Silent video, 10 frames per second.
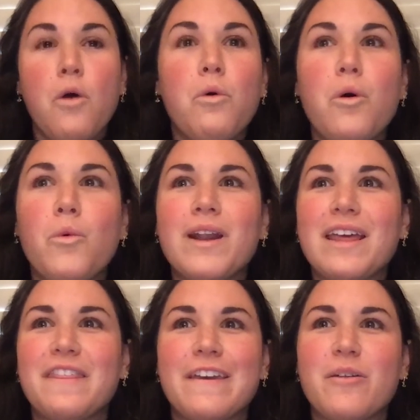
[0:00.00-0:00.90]
Well, when
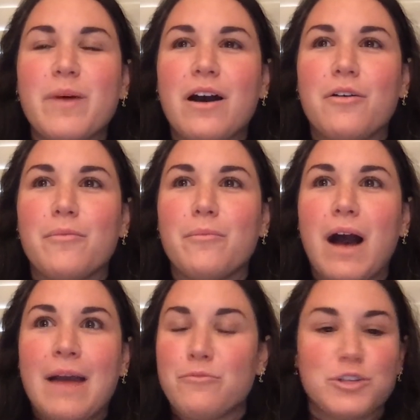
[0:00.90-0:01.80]
I think about
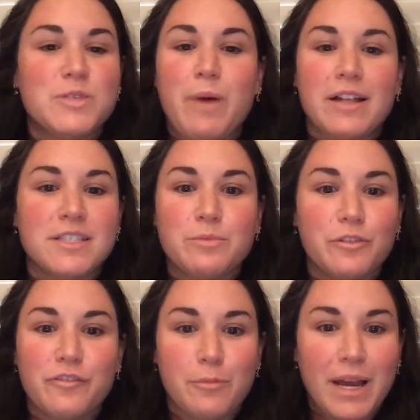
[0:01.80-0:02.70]
I'm responsible
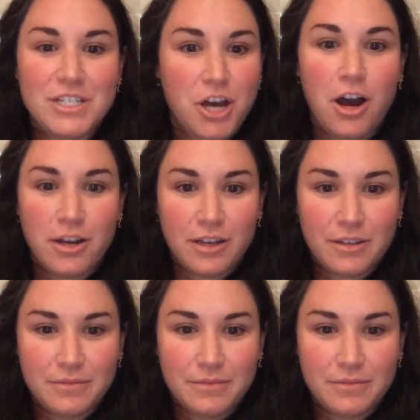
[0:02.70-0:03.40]
for my dog,